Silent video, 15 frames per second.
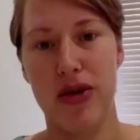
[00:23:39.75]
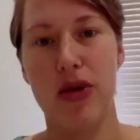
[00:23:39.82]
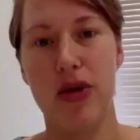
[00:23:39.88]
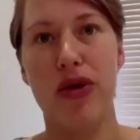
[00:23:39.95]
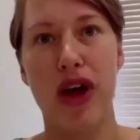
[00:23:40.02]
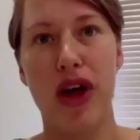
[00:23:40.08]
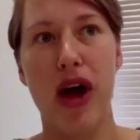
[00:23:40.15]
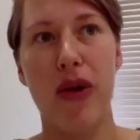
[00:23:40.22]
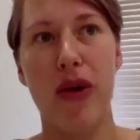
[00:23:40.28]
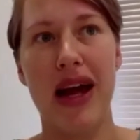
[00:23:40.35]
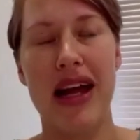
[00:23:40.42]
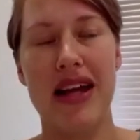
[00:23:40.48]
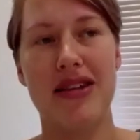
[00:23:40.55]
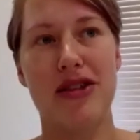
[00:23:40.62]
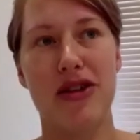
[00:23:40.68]
although
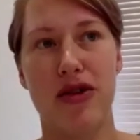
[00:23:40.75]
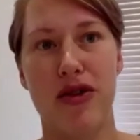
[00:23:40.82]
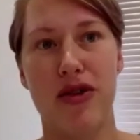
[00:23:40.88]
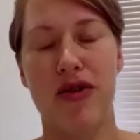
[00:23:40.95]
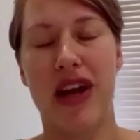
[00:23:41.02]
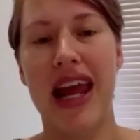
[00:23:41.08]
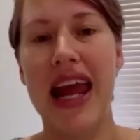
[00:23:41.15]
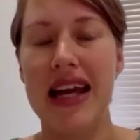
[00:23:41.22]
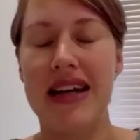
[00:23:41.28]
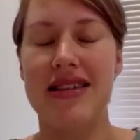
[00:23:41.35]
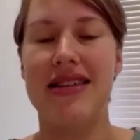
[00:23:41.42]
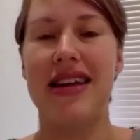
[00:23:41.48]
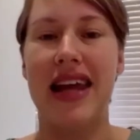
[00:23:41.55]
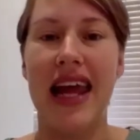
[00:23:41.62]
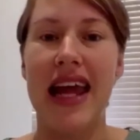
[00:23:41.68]
it sort of kicked
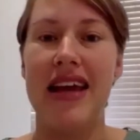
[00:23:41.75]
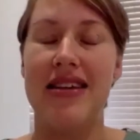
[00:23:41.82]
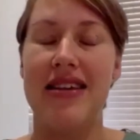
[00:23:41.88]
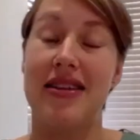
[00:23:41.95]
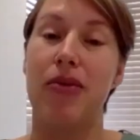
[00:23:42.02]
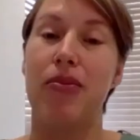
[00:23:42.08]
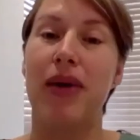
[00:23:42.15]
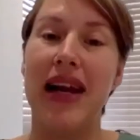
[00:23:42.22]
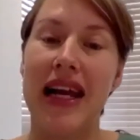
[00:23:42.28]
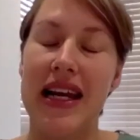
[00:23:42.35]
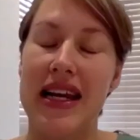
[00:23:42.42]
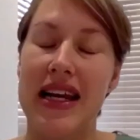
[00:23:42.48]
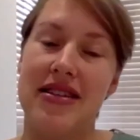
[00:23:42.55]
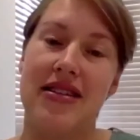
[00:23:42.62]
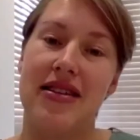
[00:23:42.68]
the gears
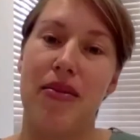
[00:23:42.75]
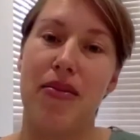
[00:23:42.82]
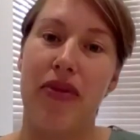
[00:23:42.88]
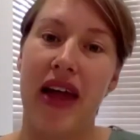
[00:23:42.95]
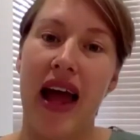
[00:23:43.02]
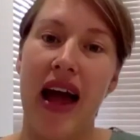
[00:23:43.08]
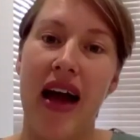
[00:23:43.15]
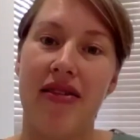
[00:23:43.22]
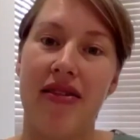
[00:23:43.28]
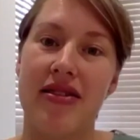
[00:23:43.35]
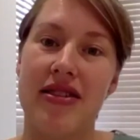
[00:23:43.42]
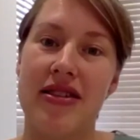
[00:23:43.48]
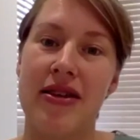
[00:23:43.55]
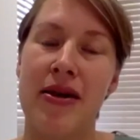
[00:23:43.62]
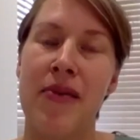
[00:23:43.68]
completely to something else,